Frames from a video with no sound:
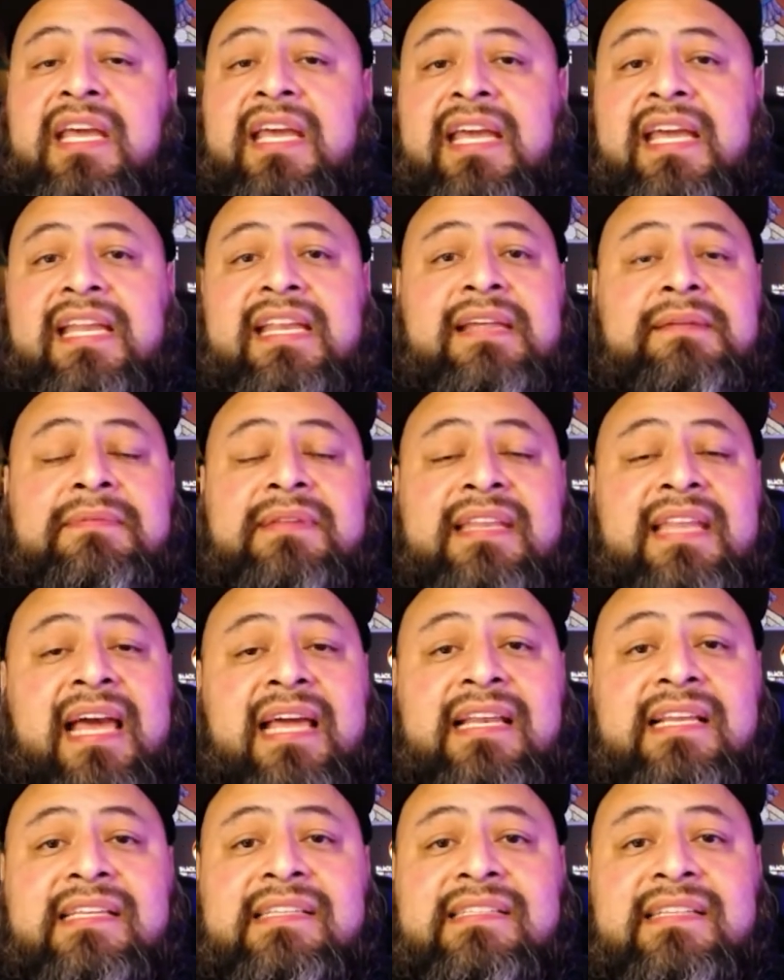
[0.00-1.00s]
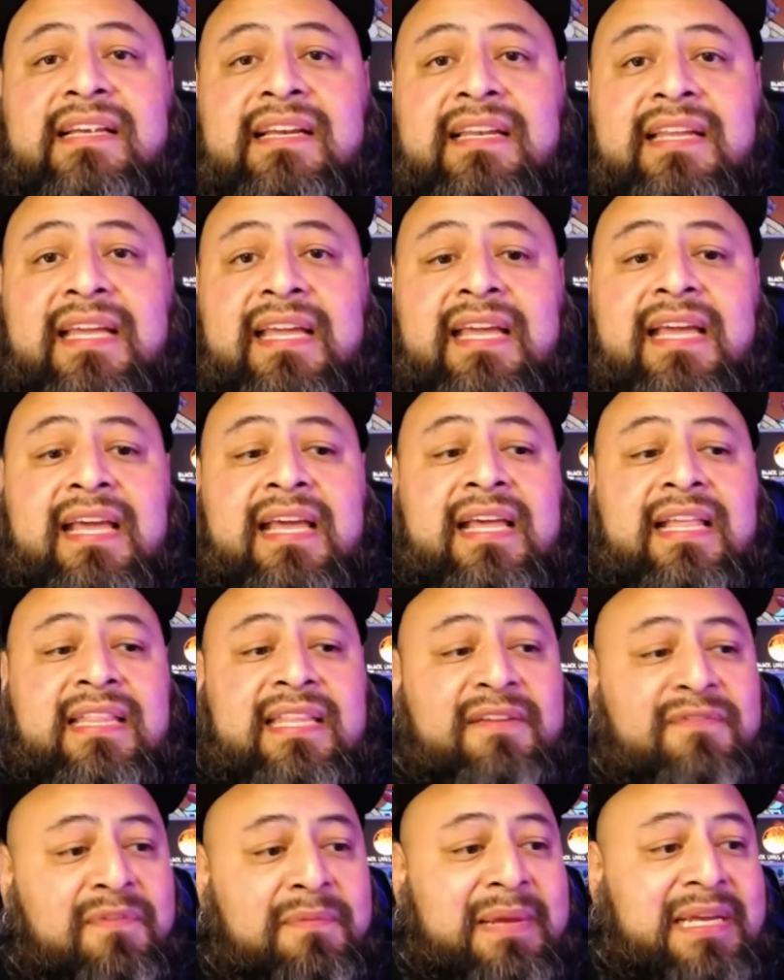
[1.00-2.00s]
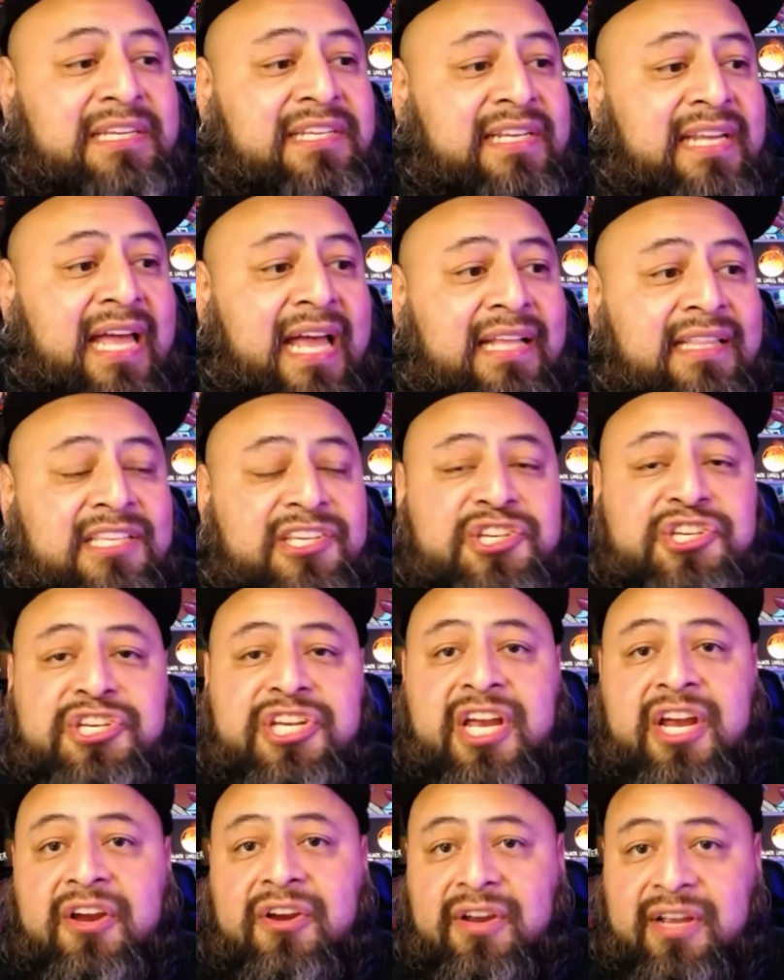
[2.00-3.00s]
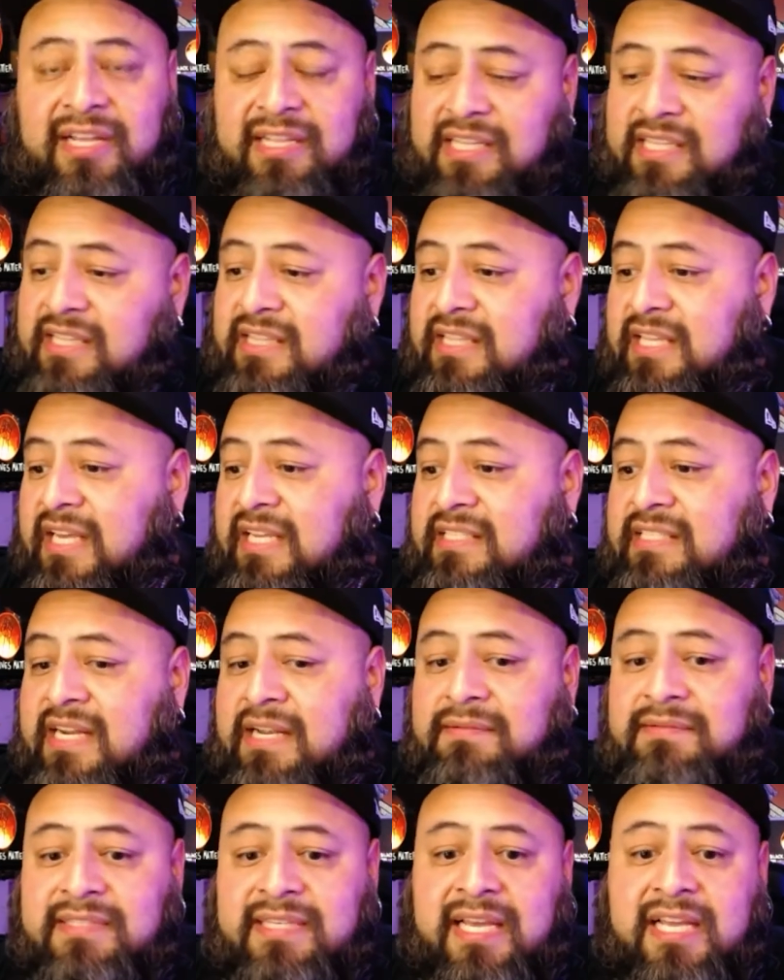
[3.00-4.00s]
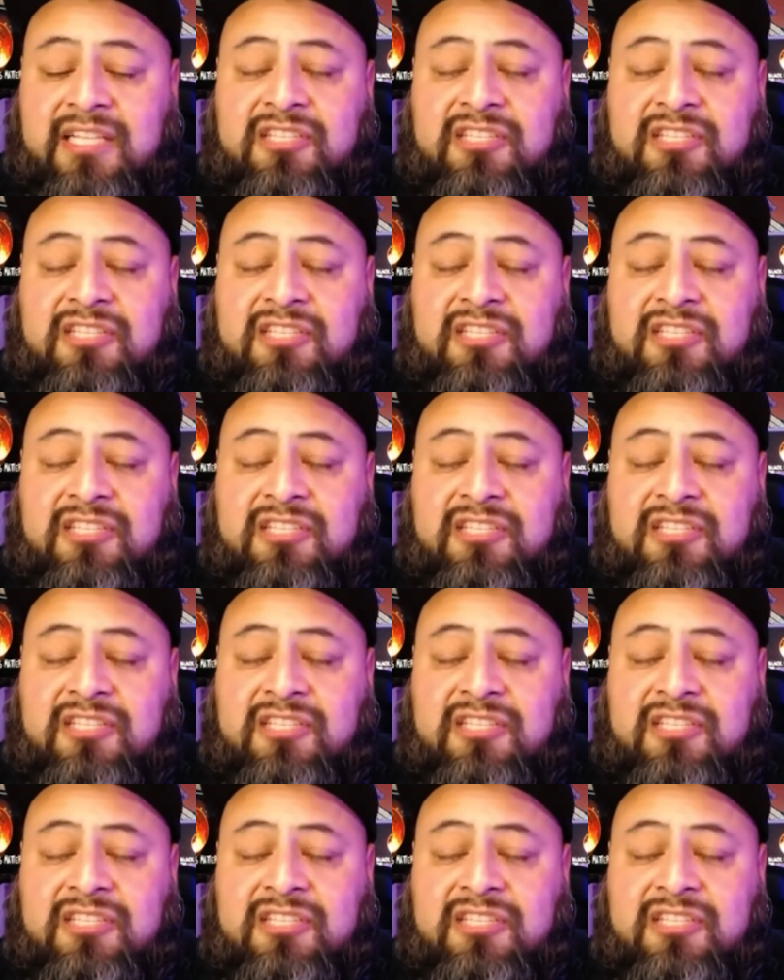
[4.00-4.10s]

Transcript: And then not necessarily the information I have to share and the things that I'm saying